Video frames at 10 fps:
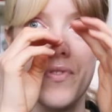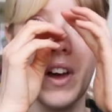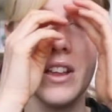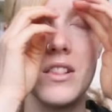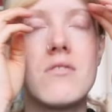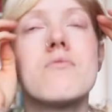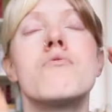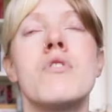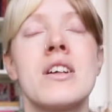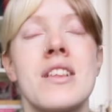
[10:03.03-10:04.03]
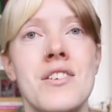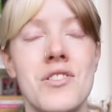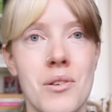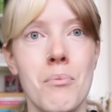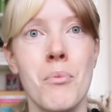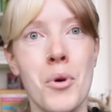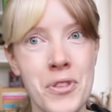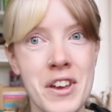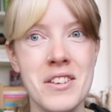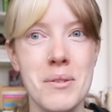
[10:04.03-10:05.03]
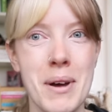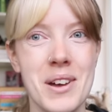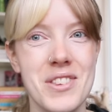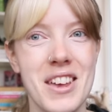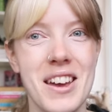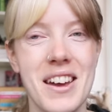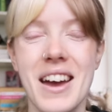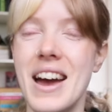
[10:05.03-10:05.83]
I realise more things about it,